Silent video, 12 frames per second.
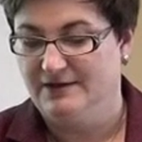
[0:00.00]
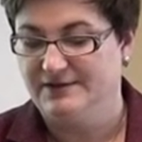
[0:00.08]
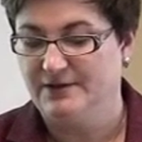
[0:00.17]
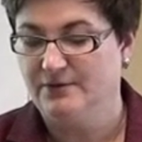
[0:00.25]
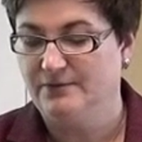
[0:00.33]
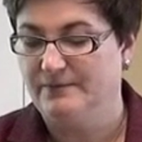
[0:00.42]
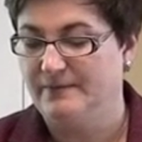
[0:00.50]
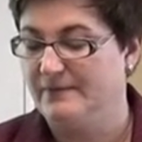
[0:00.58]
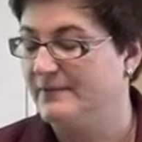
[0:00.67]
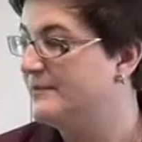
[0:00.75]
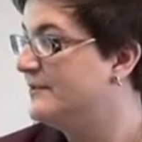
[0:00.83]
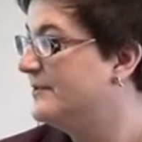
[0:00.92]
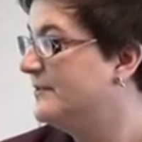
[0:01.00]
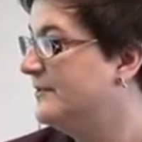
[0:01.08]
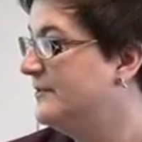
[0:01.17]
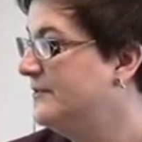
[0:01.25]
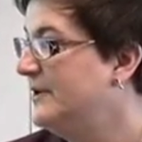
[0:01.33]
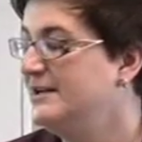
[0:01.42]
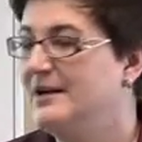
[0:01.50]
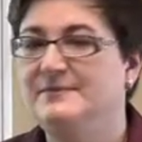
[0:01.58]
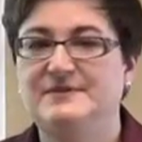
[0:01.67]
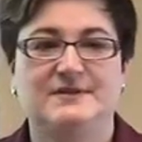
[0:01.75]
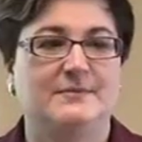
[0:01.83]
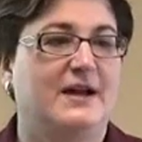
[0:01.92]
So what
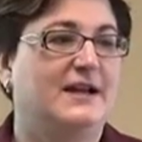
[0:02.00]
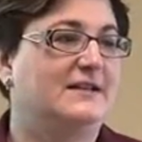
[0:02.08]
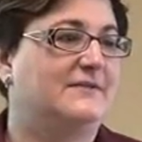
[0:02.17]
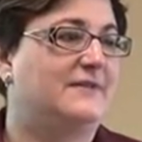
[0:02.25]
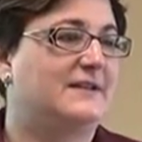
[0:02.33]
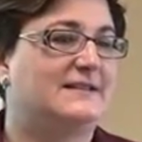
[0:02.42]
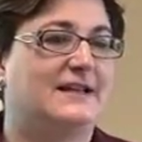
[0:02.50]
comes to mind if I